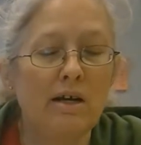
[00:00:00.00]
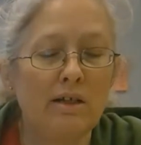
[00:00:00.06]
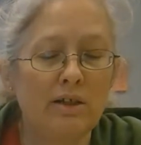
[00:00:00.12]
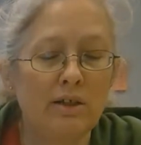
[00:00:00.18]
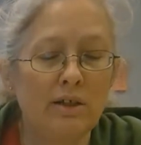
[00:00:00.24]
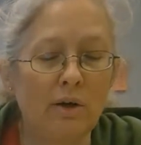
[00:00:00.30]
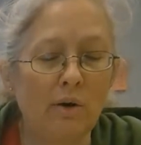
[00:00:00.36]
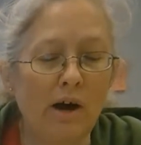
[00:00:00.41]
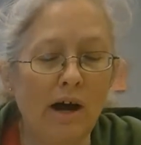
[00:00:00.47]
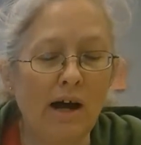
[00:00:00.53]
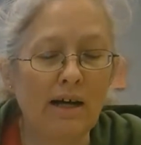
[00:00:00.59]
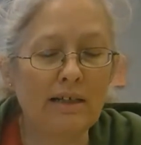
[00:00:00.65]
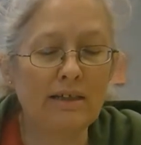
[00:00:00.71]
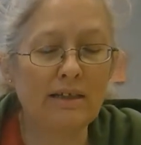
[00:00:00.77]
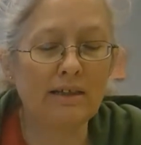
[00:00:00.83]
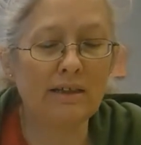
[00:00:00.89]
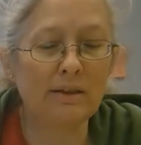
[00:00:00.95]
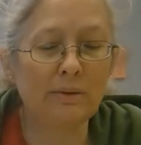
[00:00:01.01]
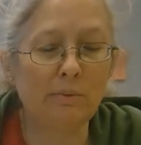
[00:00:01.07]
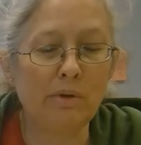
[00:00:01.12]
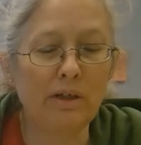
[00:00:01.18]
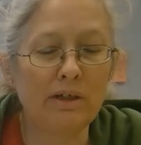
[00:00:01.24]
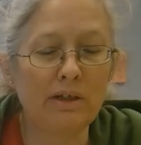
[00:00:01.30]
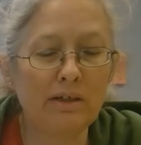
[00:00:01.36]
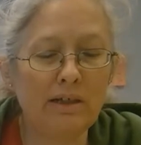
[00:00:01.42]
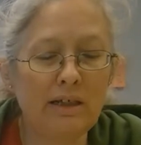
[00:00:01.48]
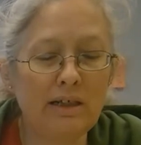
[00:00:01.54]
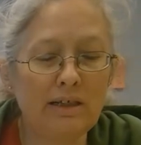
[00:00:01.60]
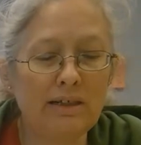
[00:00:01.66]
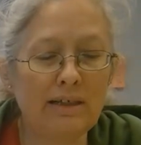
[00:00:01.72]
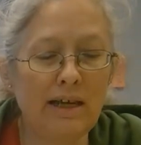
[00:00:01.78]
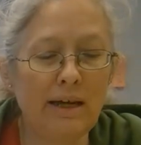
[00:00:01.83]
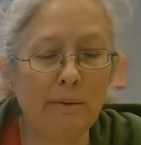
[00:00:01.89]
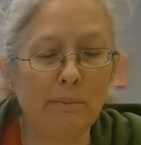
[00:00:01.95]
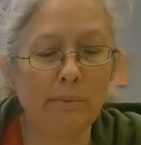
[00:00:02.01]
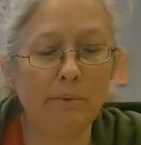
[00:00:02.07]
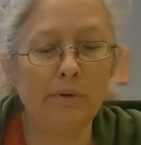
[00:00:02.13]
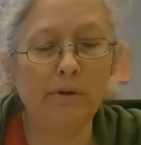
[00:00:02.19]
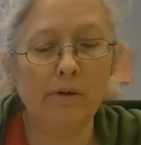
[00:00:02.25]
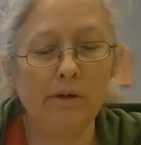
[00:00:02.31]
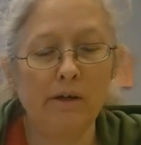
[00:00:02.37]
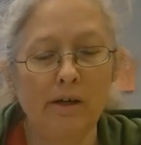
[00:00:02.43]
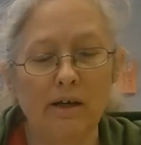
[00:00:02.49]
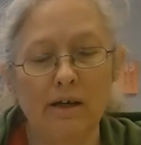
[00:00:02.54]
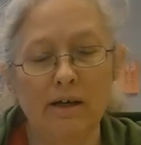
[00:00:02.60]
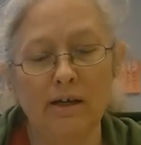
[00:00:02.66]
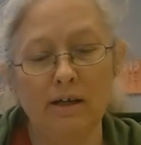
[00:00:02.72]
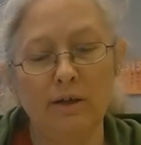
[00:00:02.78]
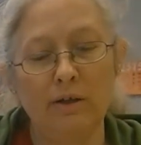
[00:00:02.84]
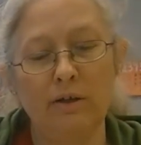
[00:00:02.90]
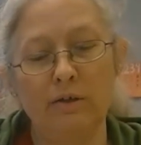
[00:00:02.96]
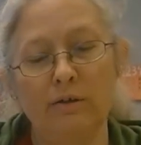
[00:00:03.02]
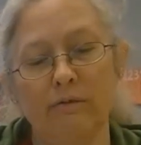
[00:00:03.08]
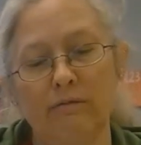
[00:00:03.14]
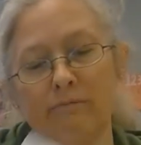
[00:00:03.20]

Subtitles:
So I did this one as an example, and